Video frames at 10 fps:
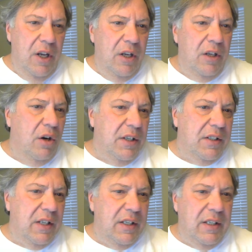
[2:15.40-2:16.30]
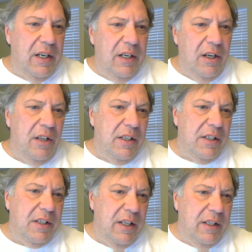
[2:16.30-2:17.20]
Notice it
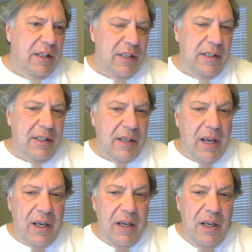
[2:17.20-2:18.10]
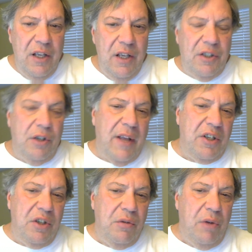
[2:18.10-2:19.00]
didn't say so
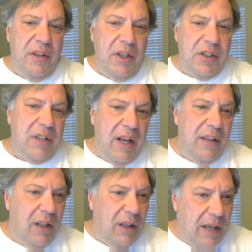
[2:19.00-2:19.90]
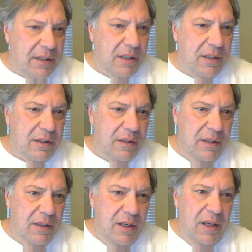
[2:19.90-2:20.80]
that you understand the lessons.
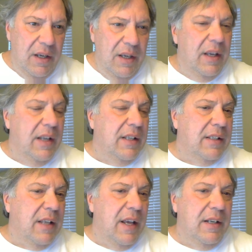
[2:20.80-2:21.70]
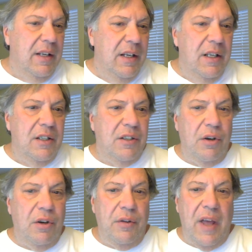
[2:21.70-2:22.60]
It said
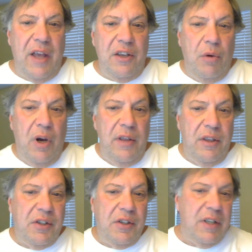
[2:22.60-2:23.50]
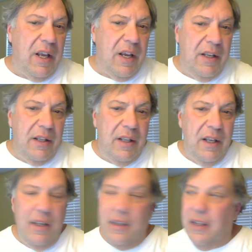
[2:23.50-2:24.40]
so that you understand
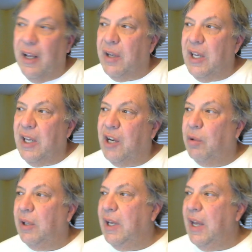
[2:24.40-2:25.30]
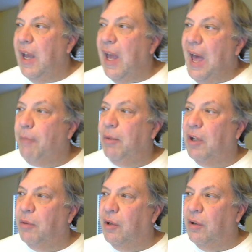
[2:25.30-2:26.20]
they're equally
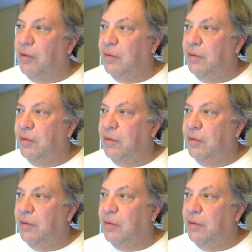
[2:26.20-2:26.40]
applicable